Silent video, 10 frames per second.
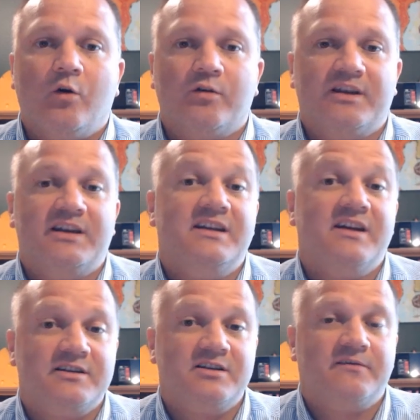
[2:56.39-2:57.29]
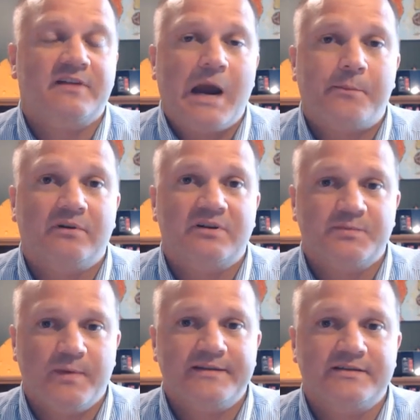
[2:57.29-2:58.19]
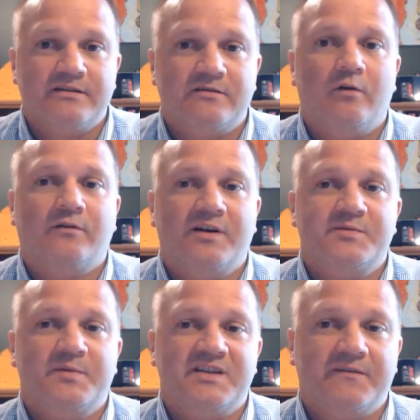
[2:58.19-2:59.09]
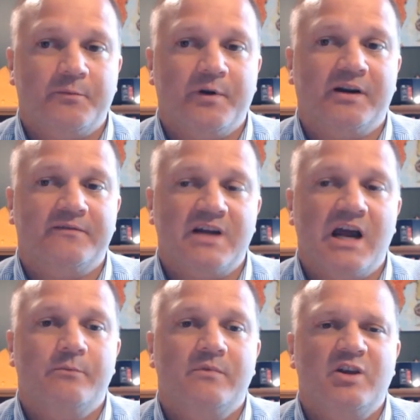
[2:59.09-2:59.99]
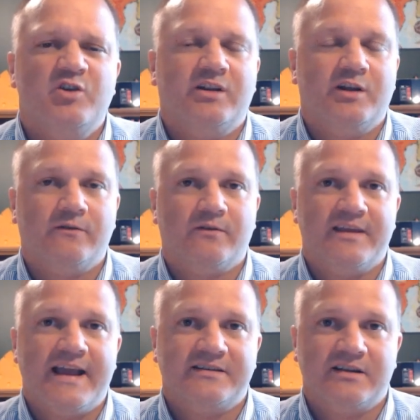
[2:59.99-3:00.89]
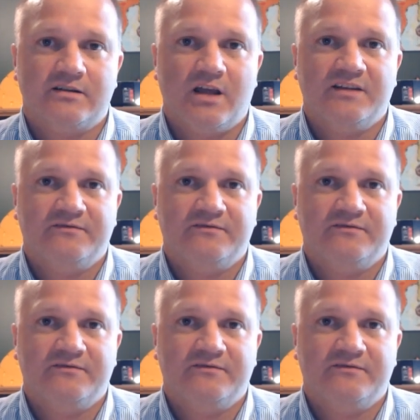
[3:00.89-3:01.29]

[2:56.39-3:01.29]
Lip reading: or the deduction of capital expenses over a specific period of time, usually over the asset's